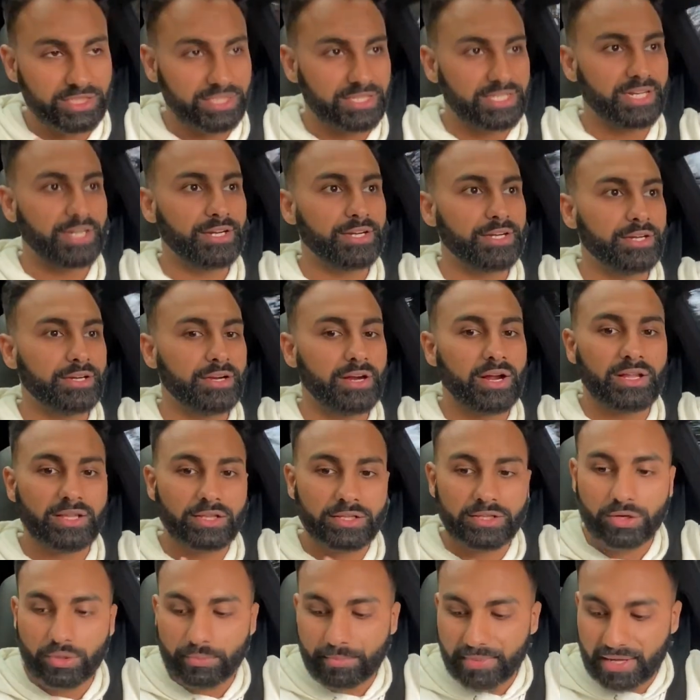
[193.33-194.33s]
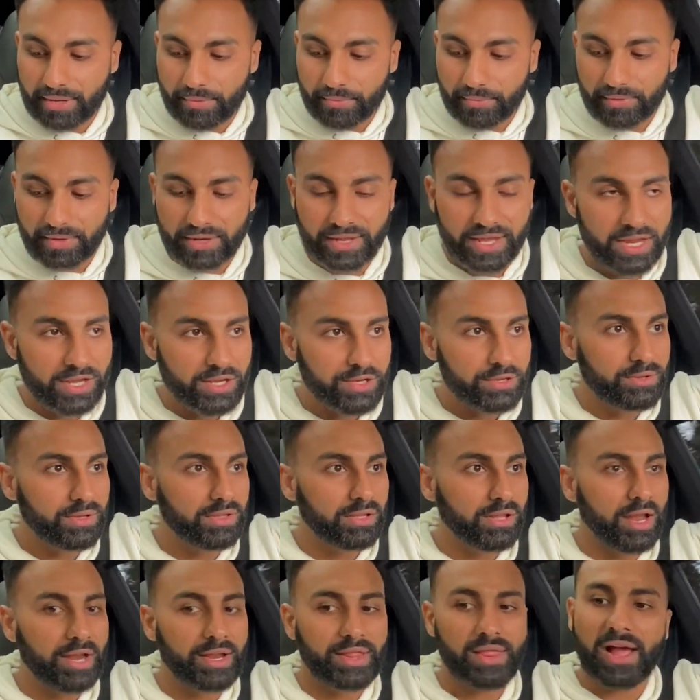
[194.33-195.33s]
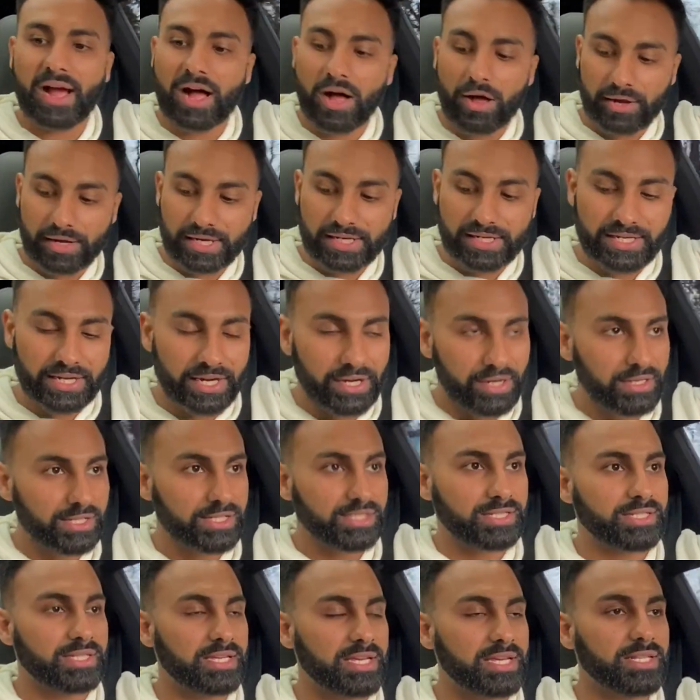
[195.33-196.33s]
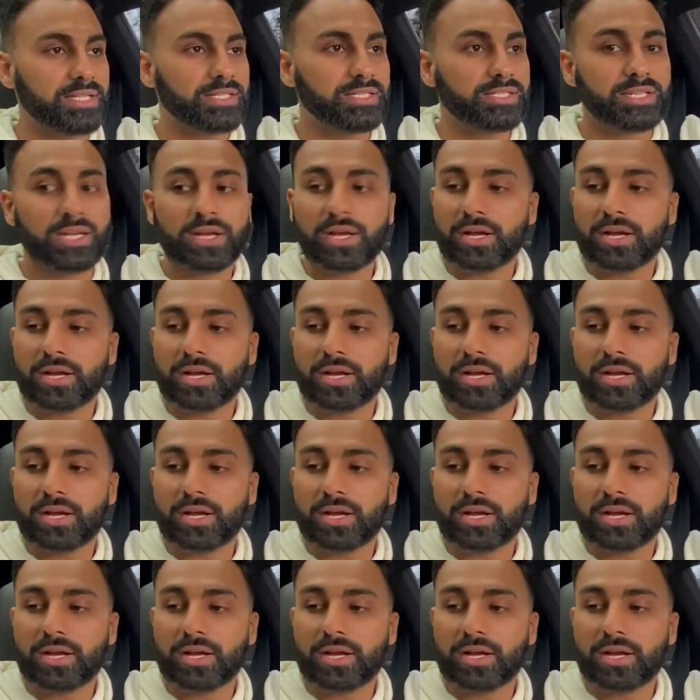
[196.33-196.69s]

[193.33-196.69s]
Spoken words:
interior a little bit when they do a lot of the Alcantara seats,